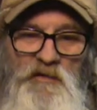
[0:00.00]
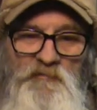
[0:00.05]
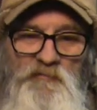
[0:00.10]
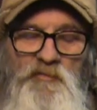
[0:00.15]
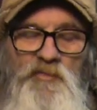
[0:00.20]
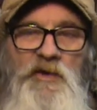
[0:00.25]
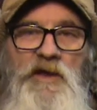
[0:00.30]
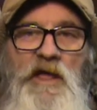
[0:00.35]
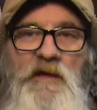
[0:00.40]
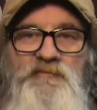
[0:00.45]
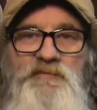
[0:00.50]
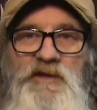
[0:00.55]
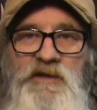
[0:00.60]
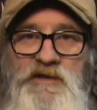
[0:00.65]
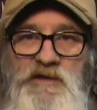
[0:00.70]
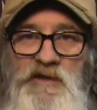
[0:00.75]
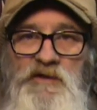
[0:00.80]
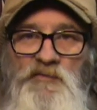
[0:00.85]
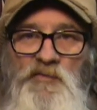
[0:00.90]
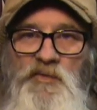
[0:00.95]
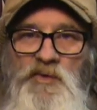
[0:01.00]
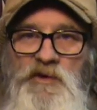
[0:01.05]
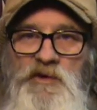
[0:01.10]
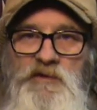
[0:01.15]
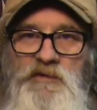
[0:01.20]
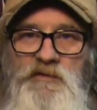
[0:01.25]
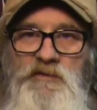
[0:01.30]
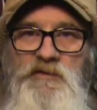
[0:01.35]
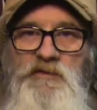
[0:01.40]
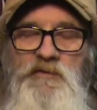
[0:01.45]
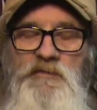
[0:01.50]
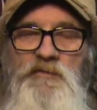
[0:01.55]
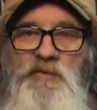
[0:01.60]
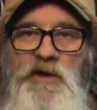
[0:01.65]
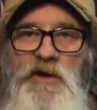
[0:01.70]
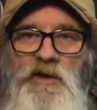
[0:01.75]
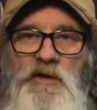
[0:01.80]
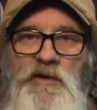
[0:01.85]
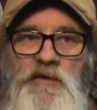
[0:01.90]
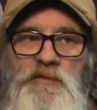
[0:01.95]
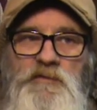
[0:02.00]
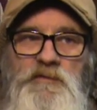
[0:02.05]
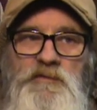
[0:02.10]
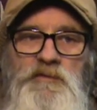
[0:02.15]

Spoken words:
we have to get wood. Well,